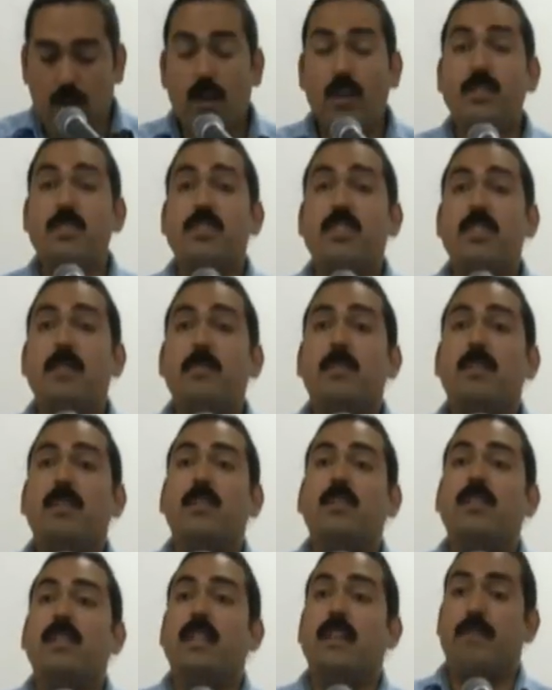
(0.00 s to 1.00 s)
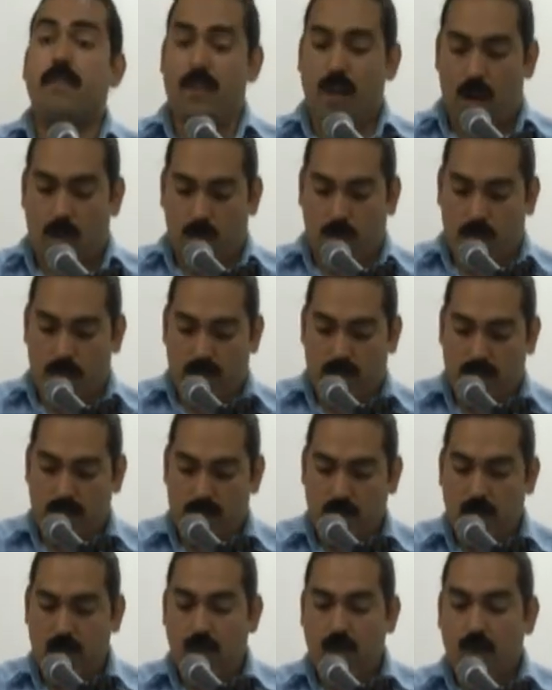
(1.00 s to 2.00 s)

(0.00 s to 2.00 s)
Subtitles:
are similar, if not worse,